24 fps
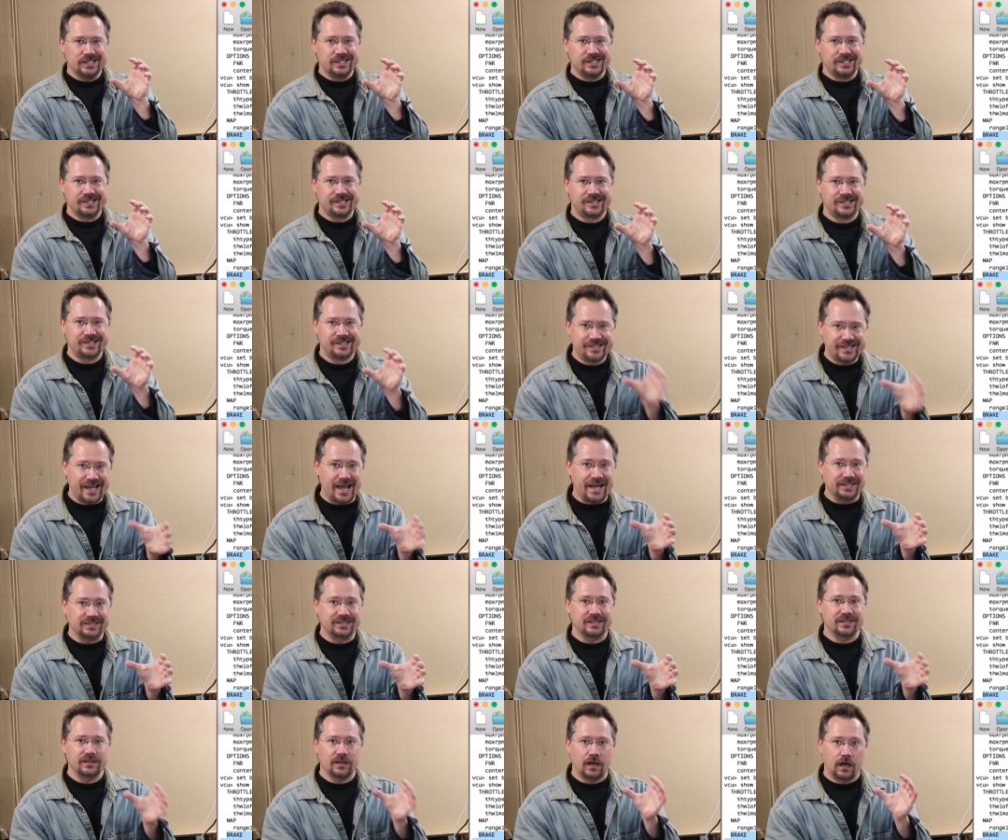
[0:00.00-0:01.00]

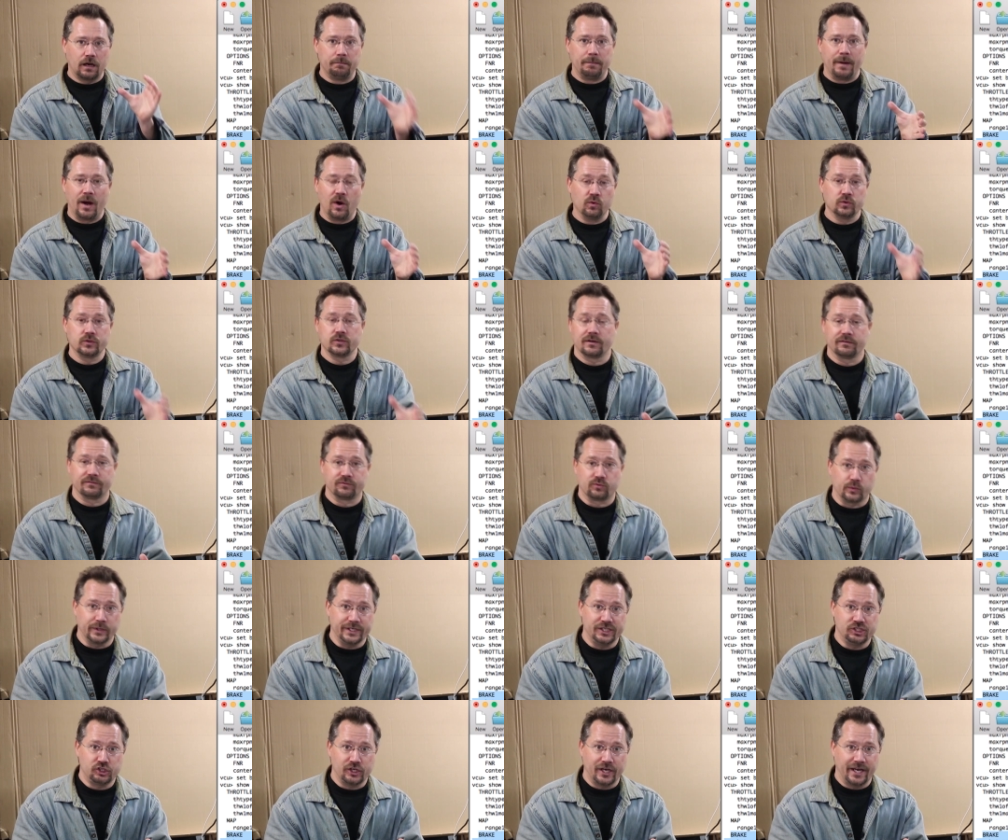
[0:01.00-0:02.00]
set amount of
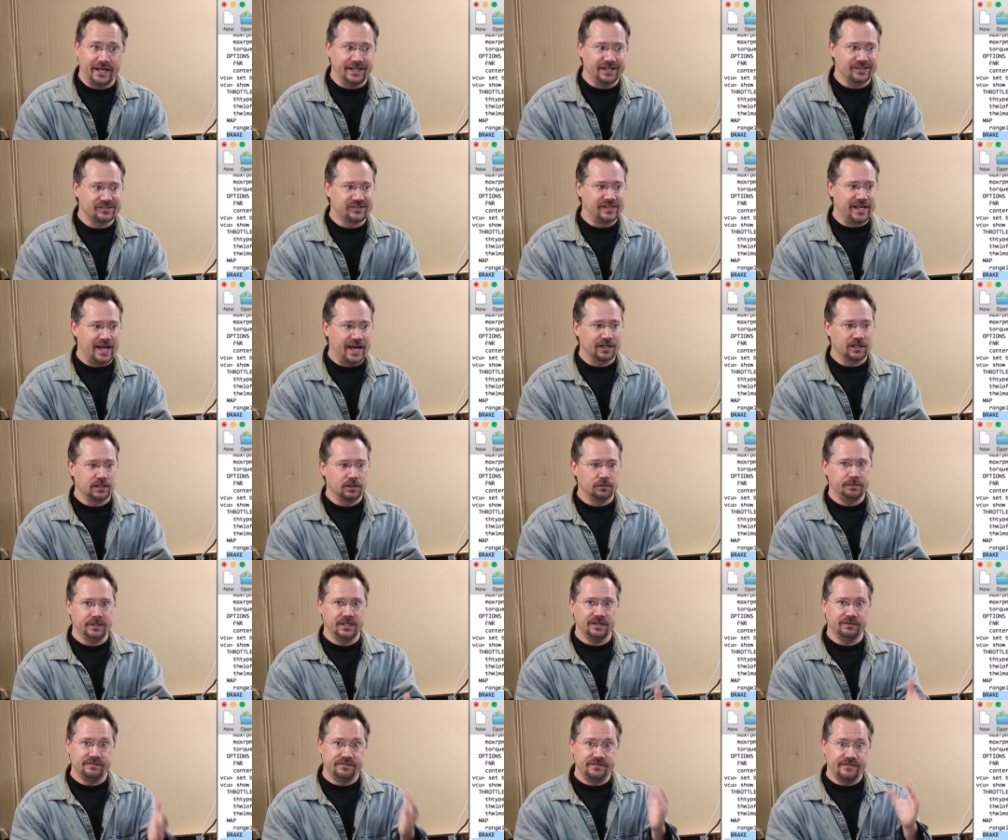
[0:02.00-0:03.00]
regen. It's not going to
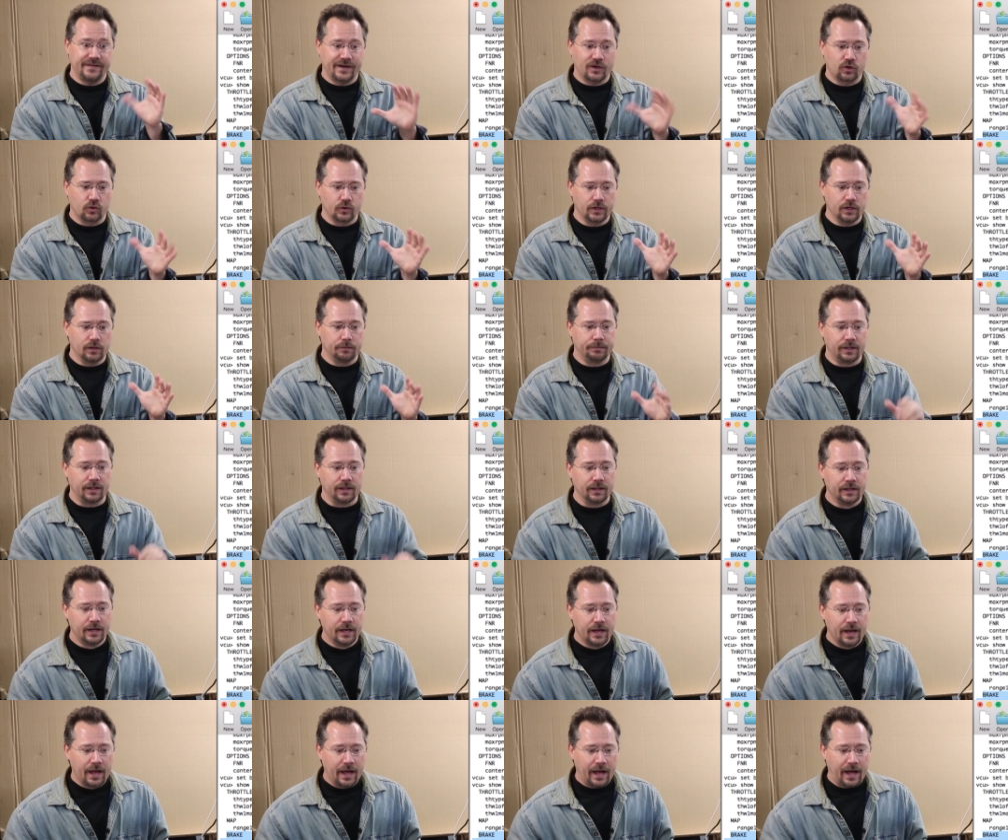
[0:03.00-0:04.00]
be variable.
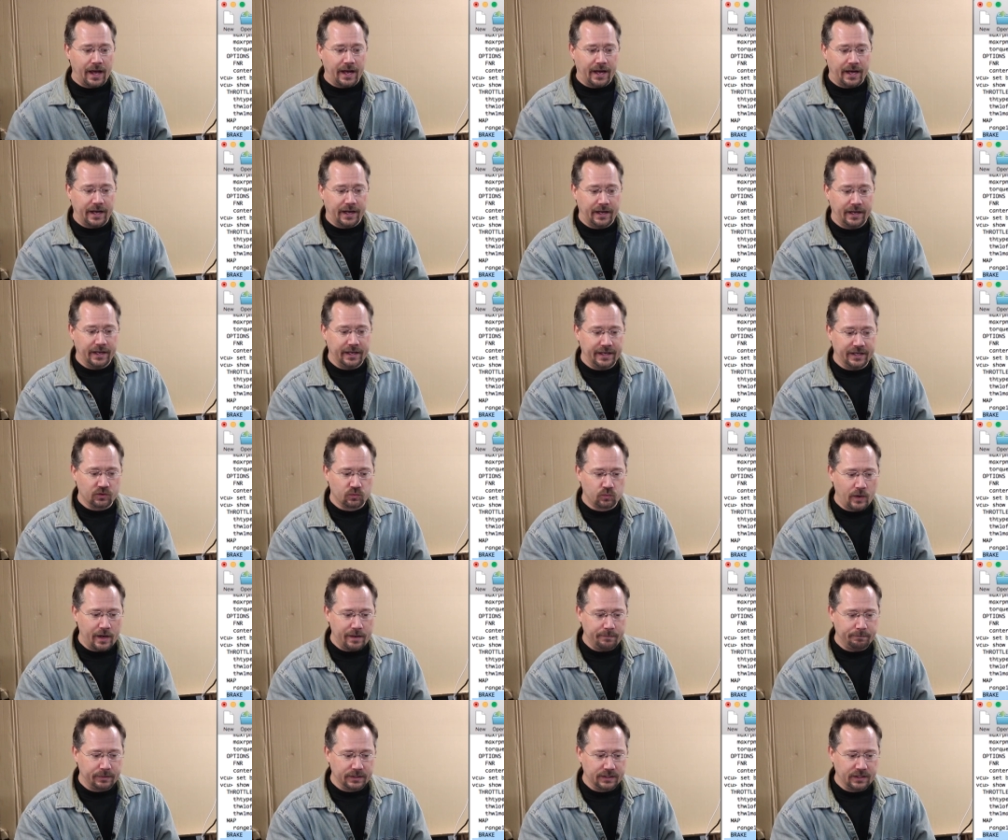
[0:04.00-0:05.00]
And
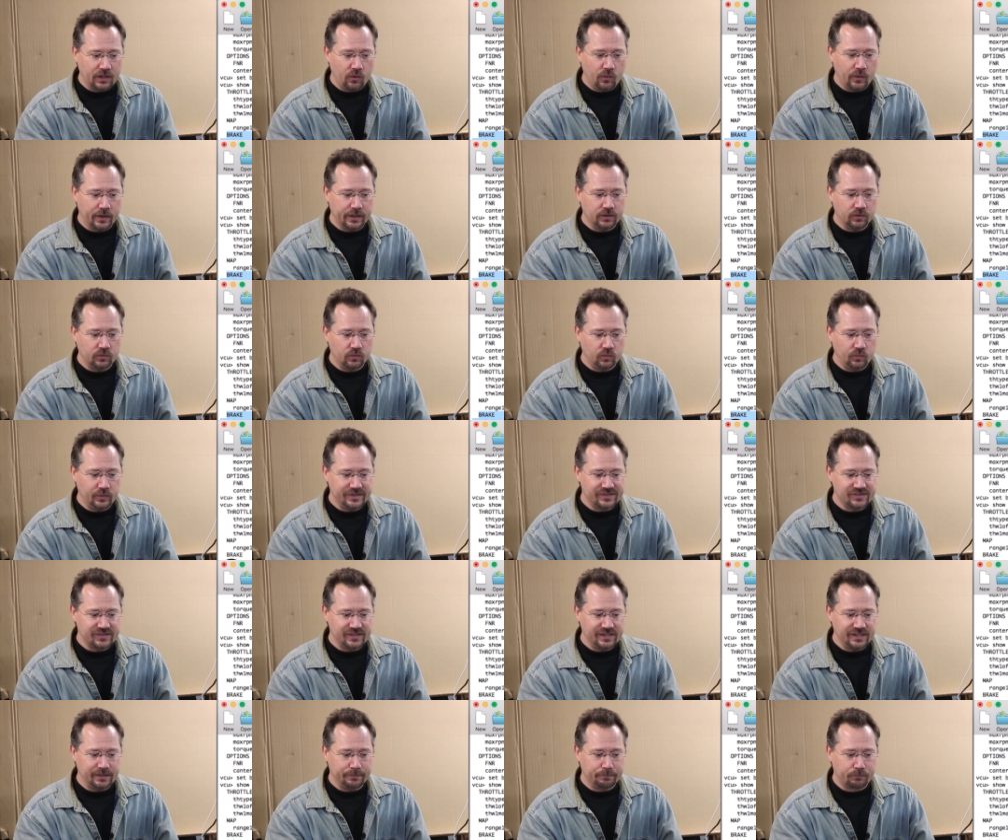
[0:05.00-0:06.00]
right below it, we
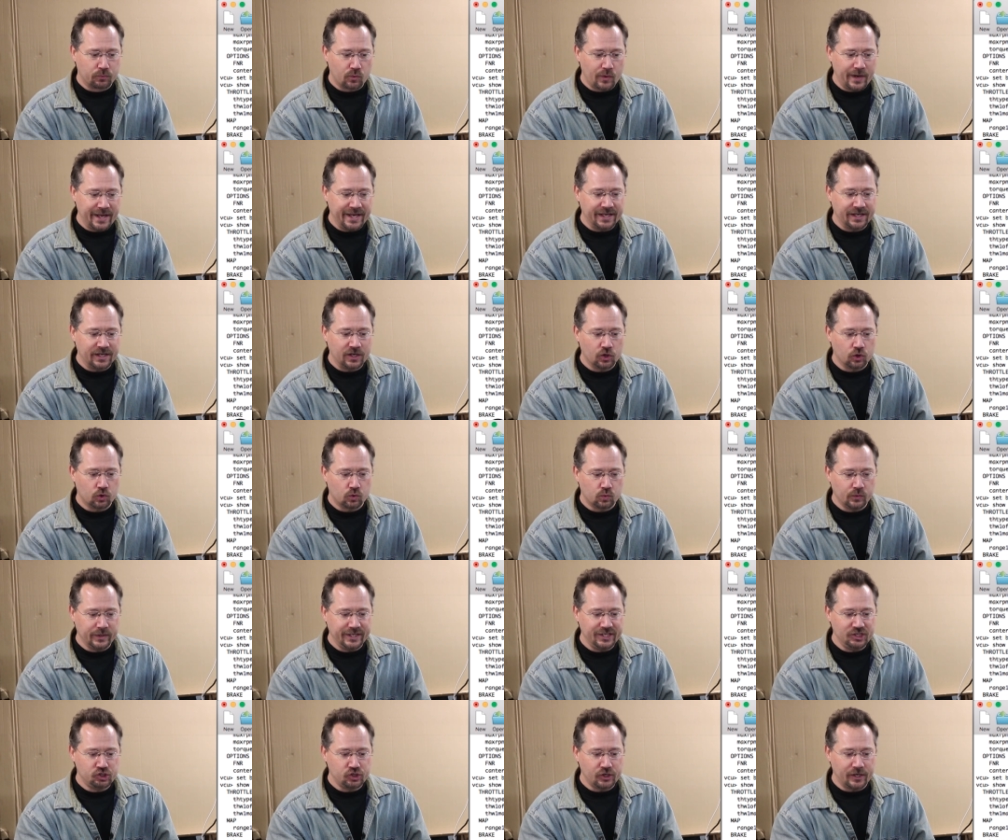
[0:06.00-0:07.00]
see brake
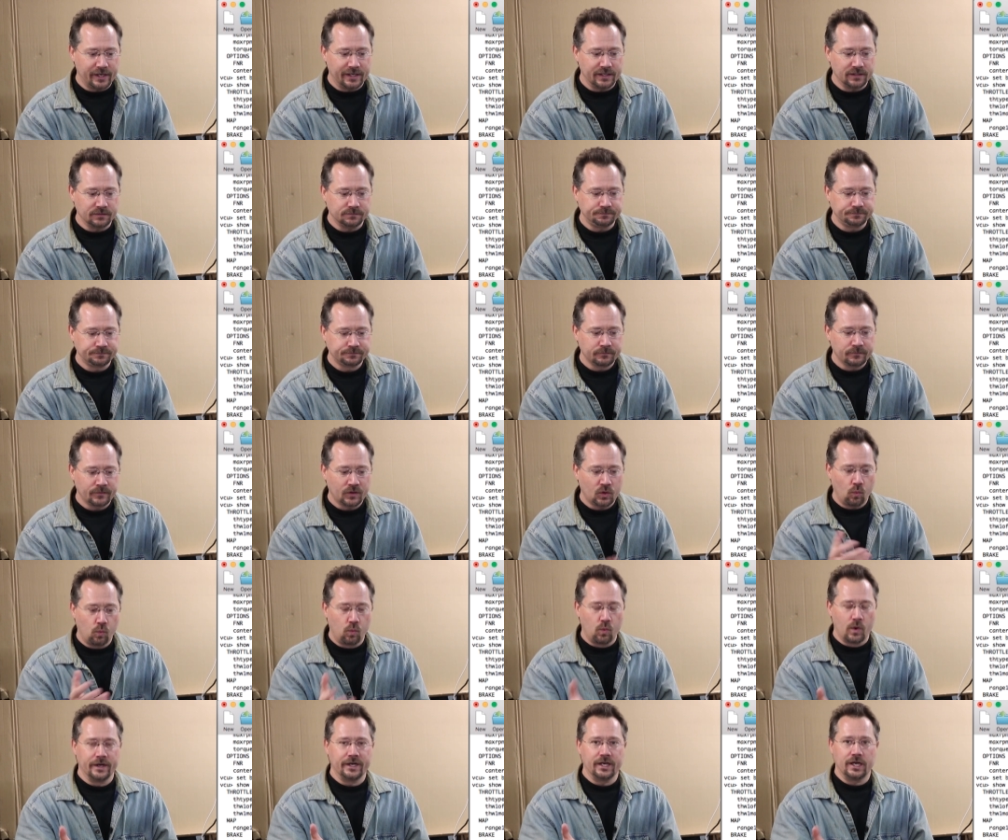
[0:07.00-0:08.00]
regen
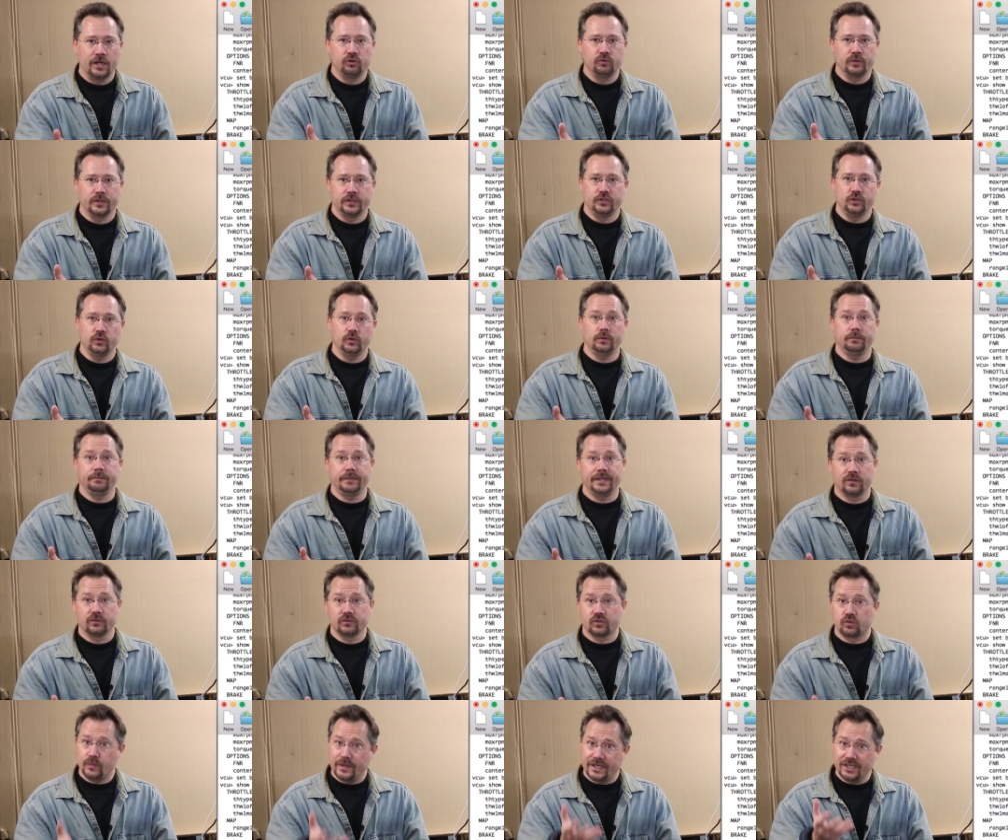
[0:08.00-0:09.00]
100 newton
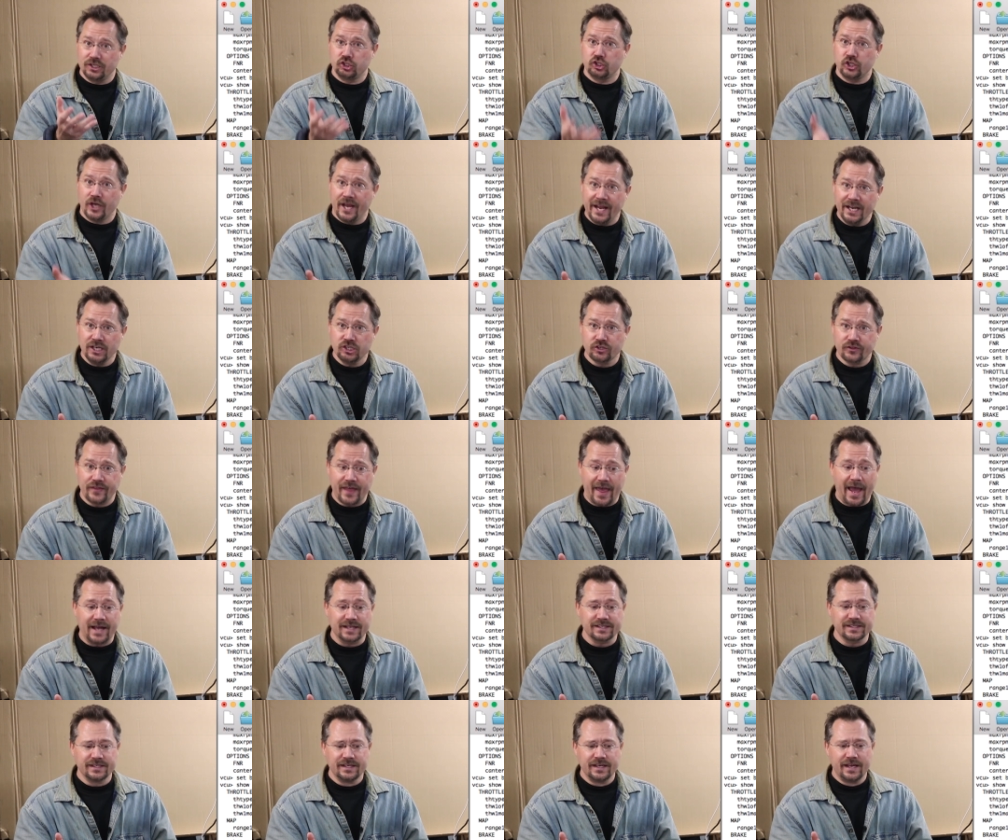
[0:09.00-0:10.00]
meters. We can change
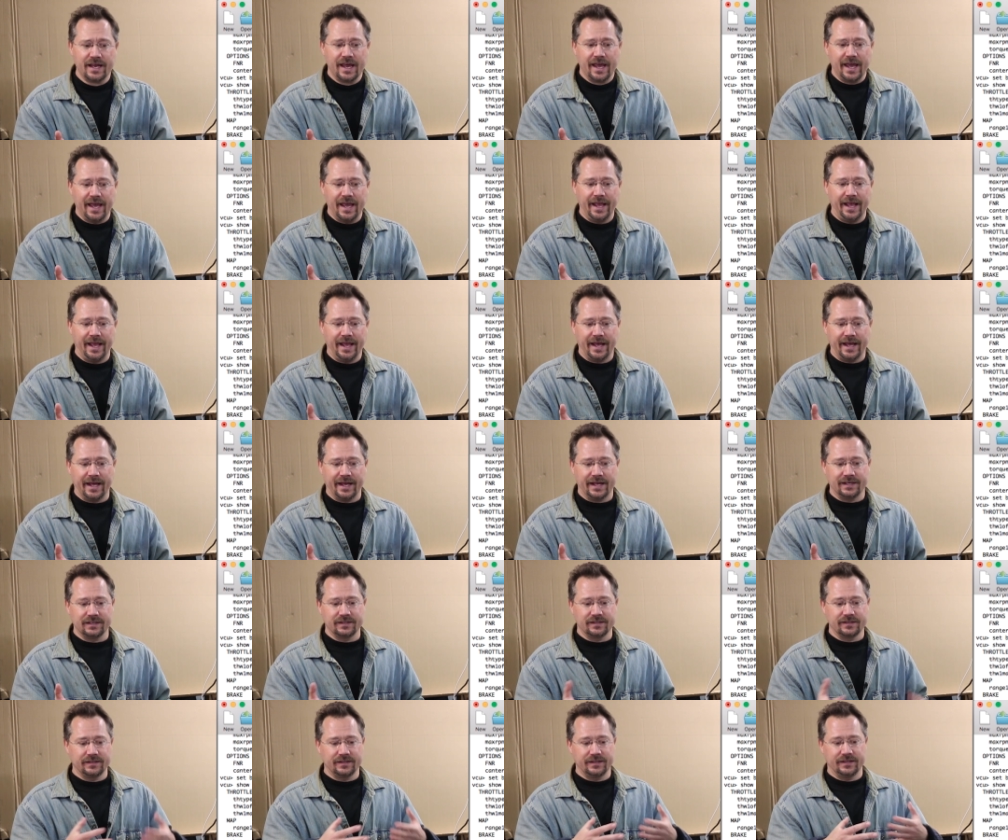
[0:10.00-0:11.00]
that,
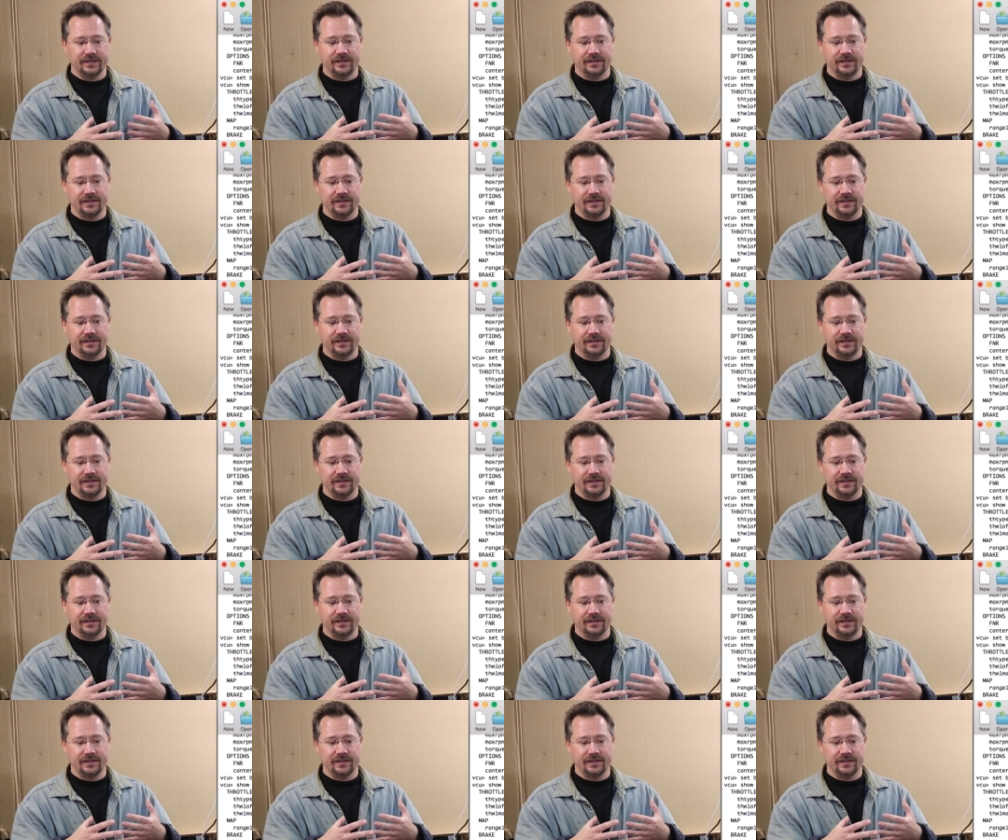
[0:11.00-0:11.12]
and